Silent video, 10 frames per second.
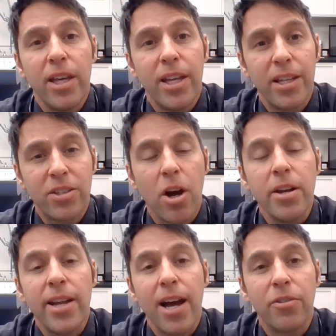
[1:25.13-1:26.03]
it's
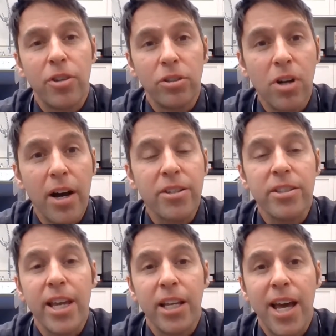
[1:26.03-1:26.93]
gone down to their lungs
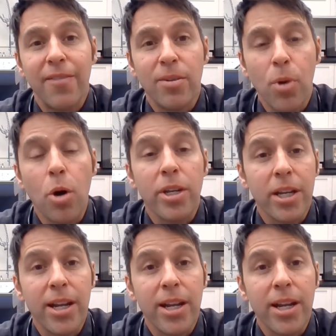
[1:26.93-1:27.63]
and they could have pneumonia.